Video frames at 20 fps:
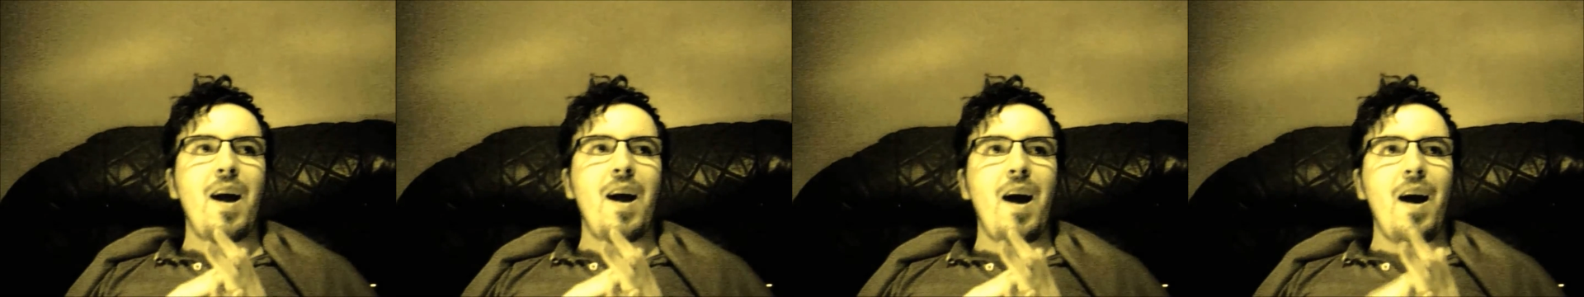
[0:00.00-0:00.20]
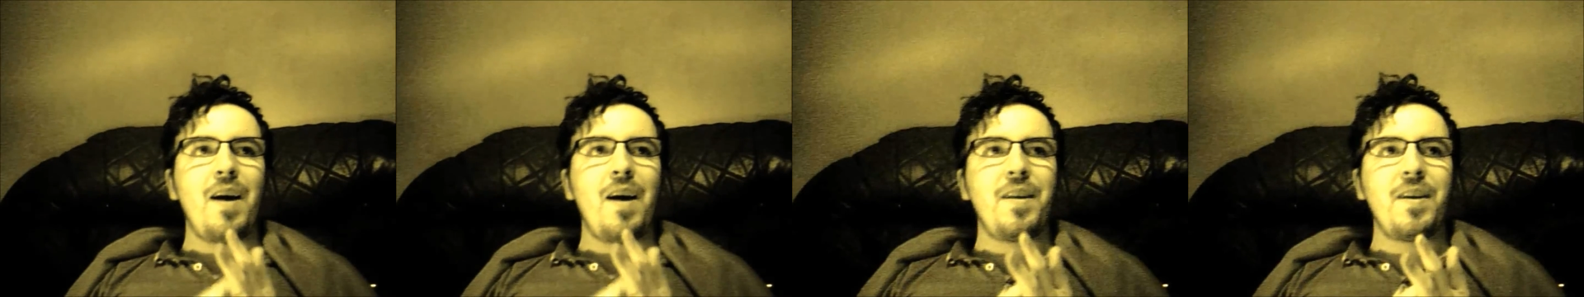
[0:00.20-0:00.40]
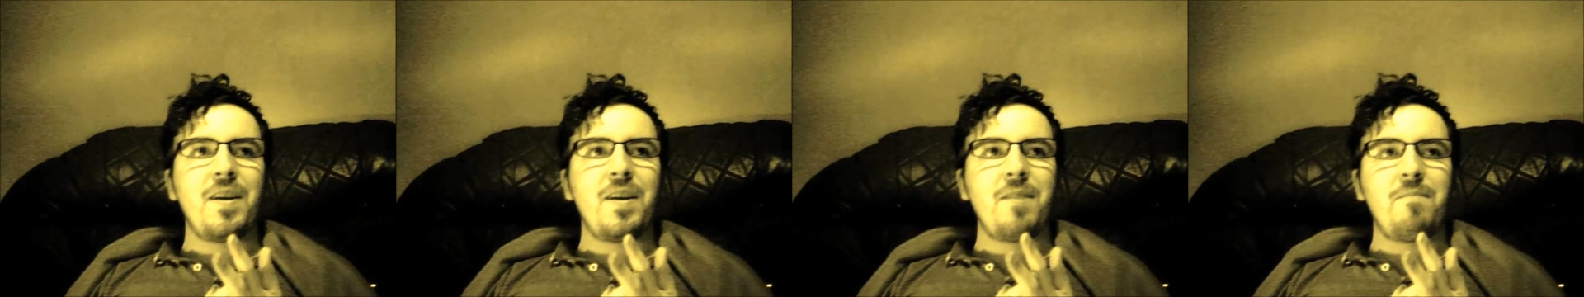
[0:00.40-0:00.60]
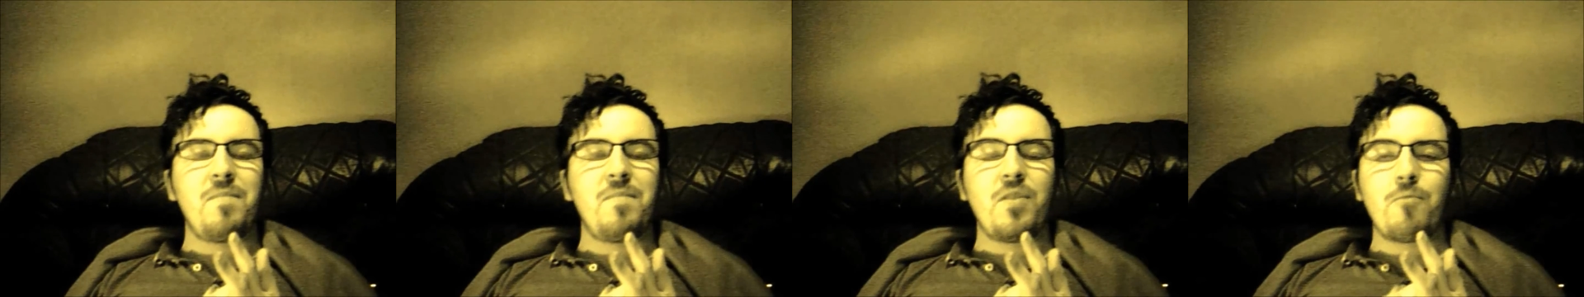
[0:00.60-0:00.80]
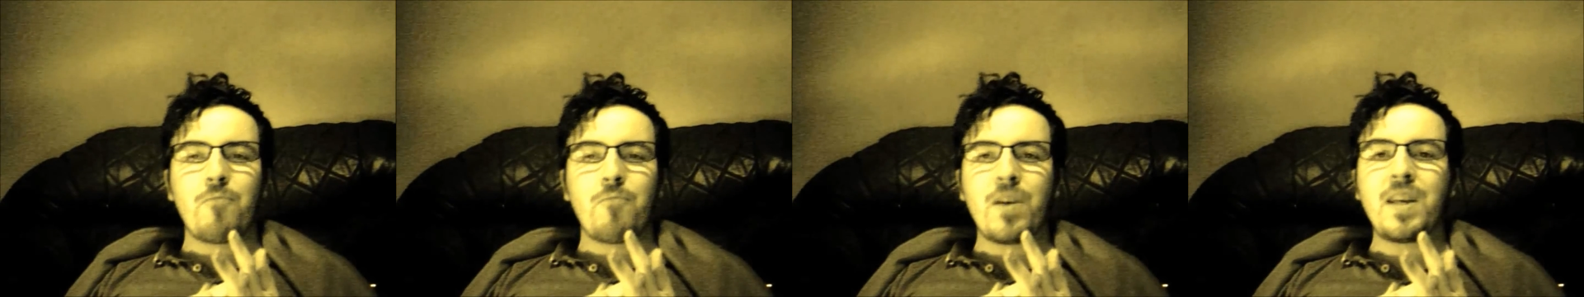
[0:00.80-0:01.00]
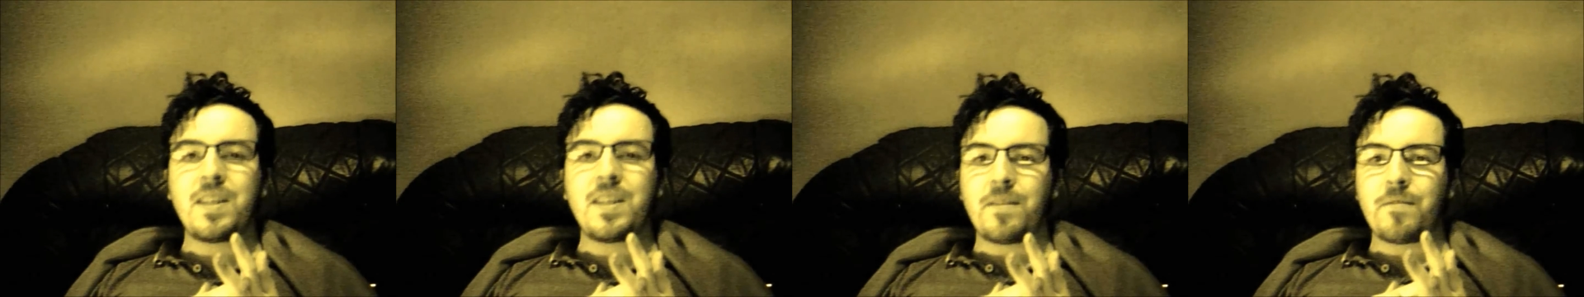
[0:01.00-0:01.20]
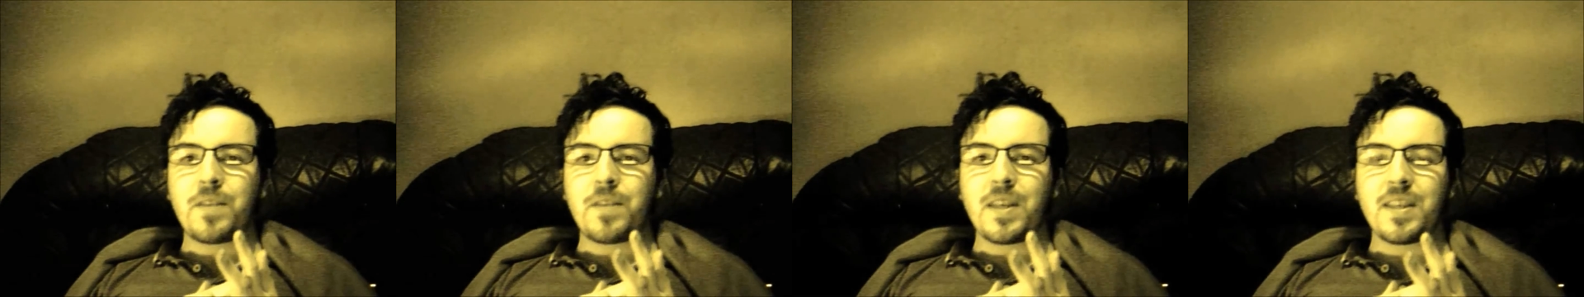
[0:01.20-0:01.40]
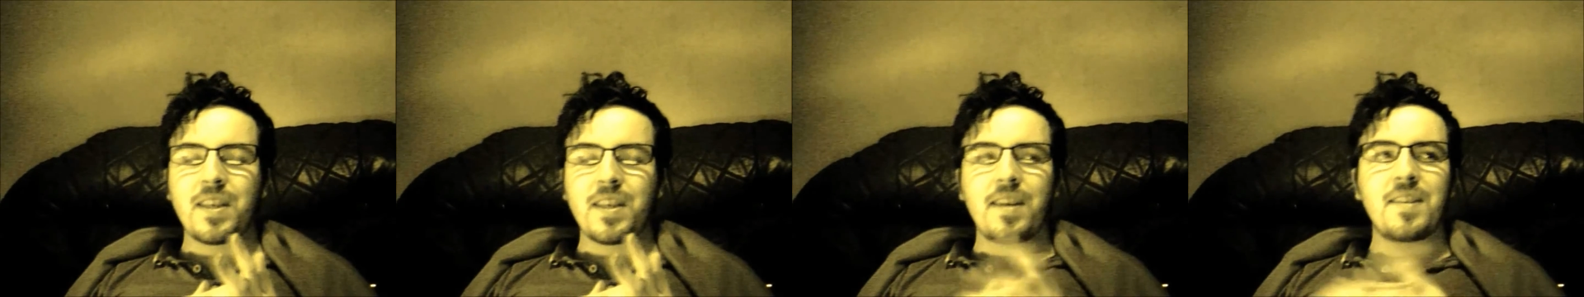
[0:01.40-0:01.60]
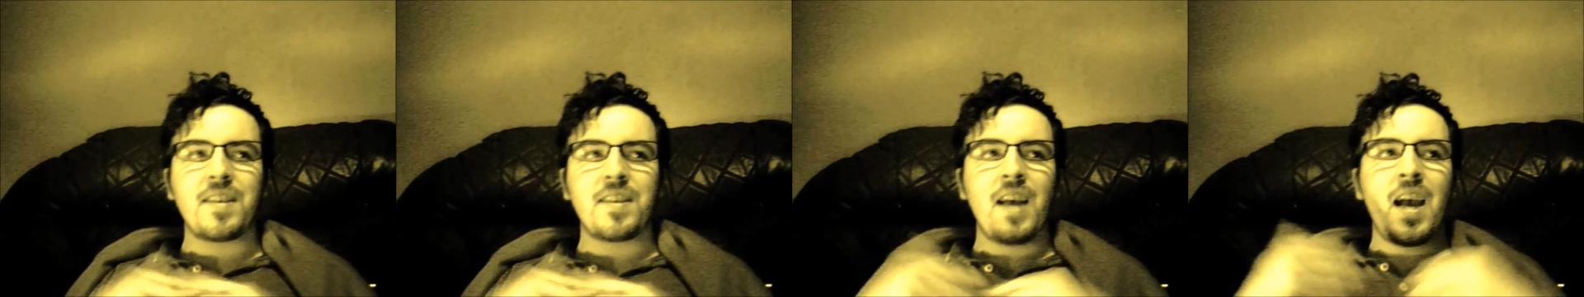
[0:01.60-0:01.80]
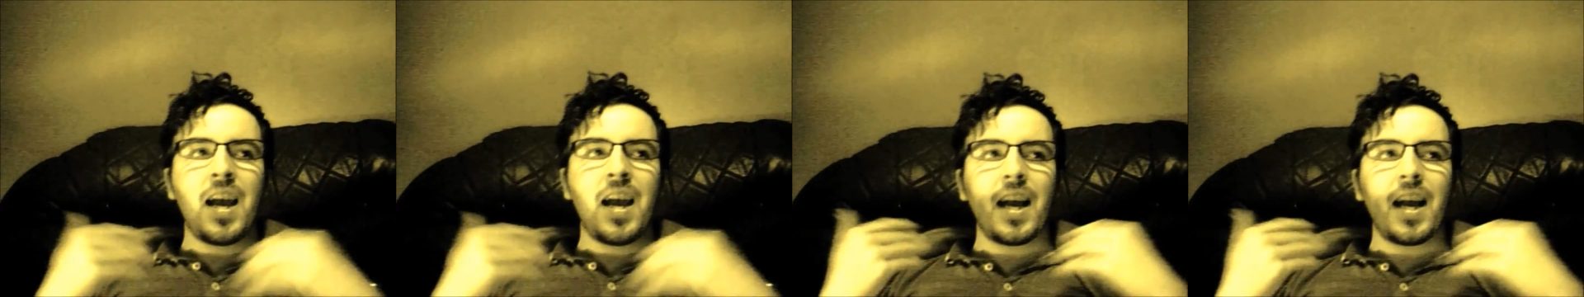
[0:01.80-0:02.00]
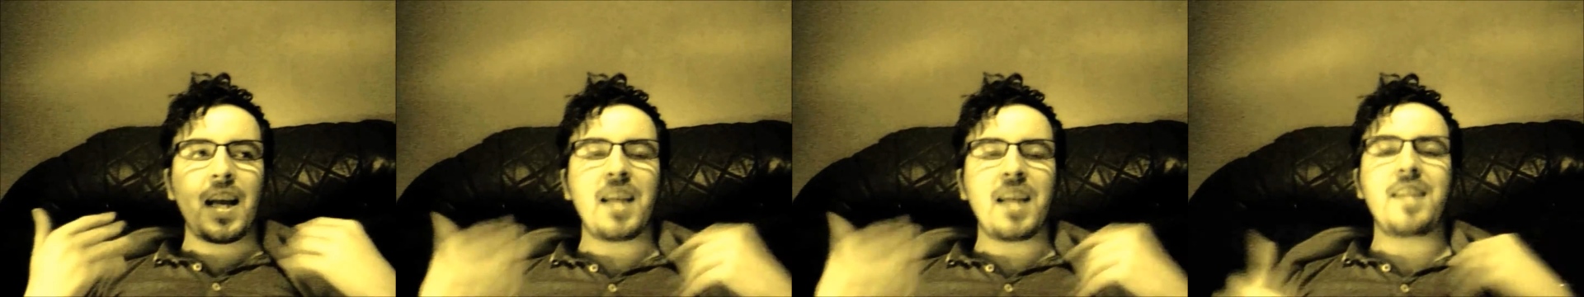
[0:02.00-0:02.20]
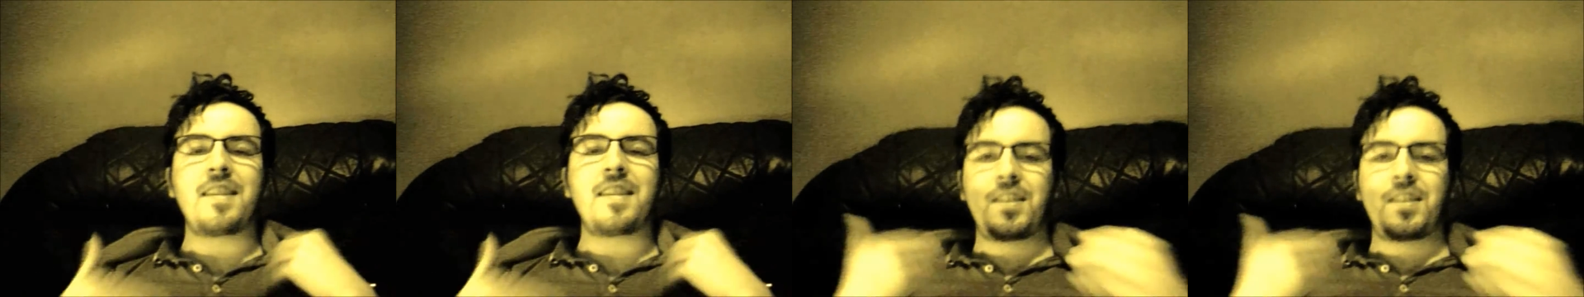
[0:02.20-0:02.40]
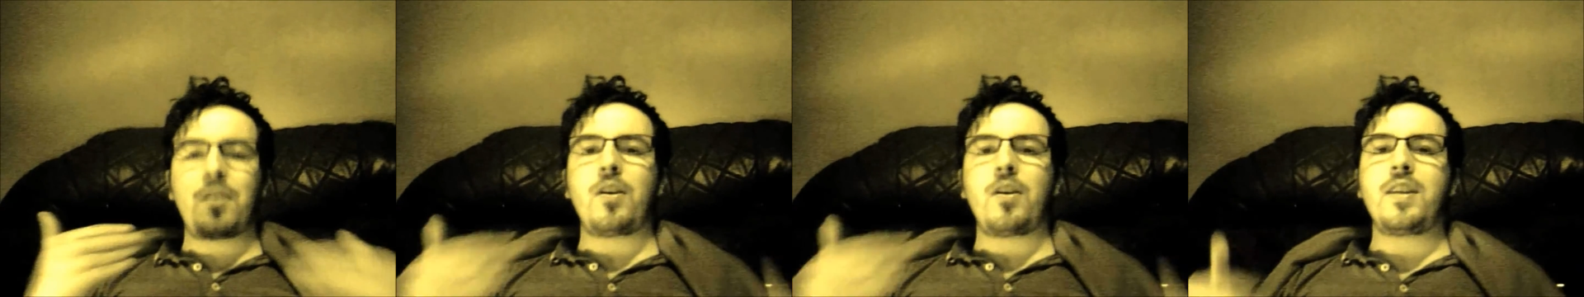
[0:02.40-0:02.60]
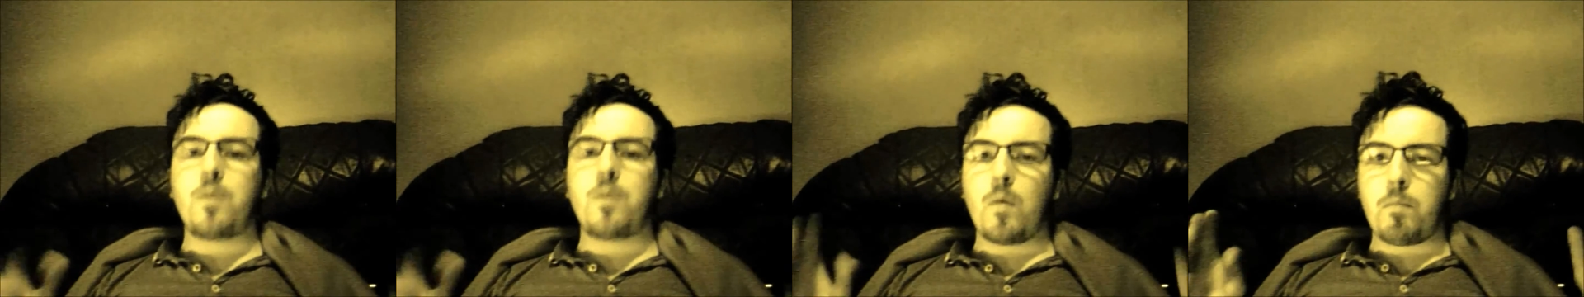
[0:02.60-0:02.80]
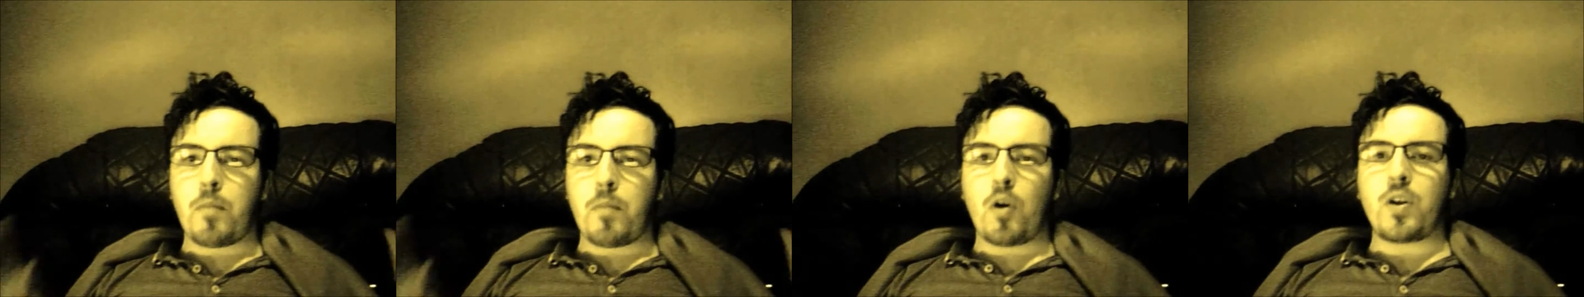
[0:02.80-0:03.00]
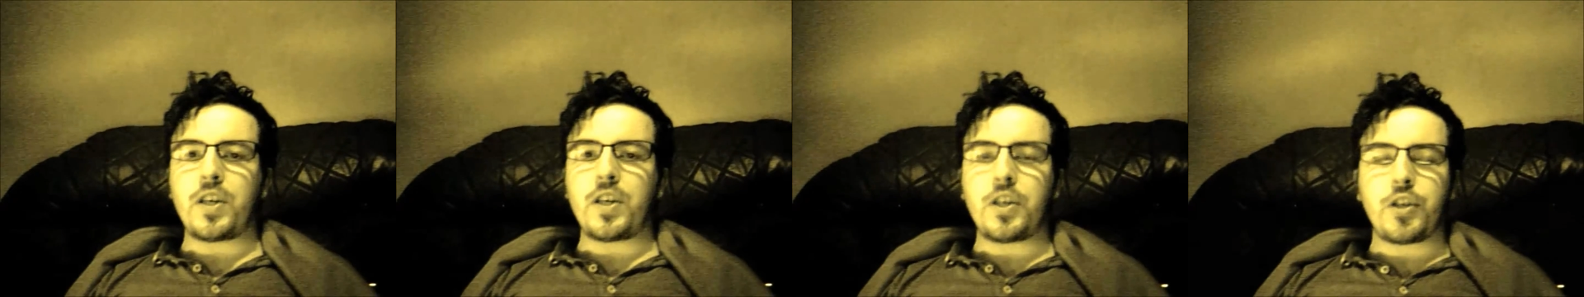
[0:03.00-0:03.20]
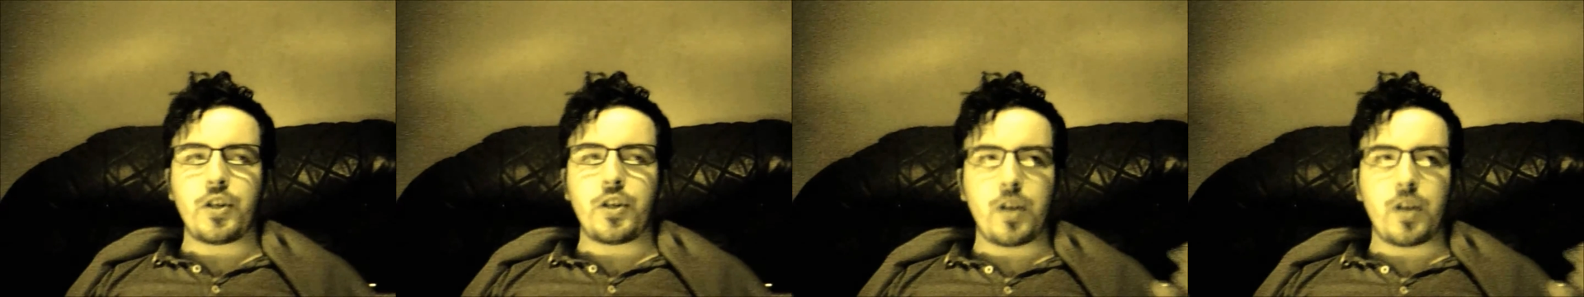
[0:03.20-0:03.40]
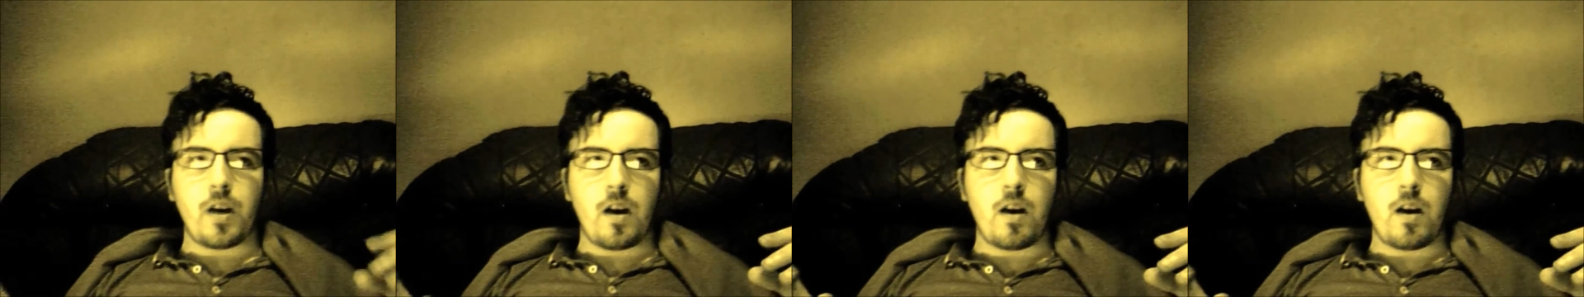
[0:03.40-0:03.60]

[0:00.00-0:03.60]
and the reason for this is he's decided to abolish